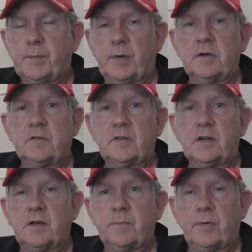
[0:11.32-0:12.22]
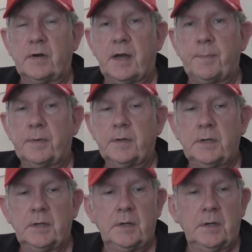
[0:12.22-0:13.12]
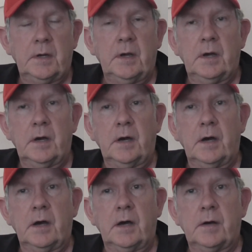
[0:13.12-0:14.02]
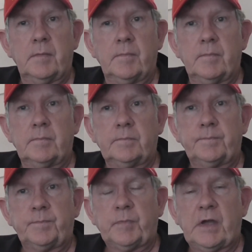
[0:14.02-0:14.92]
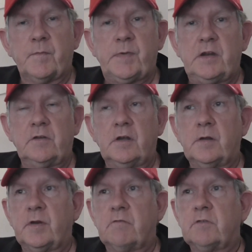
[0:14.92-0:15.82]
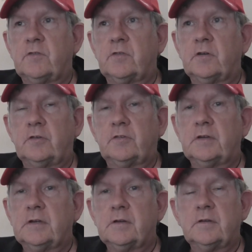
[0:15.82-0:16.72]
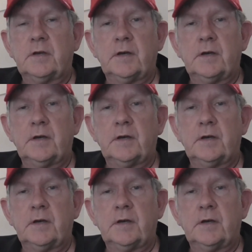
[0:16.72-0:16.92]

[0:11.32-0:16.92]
post that I put up. I've been doing a bit of research, and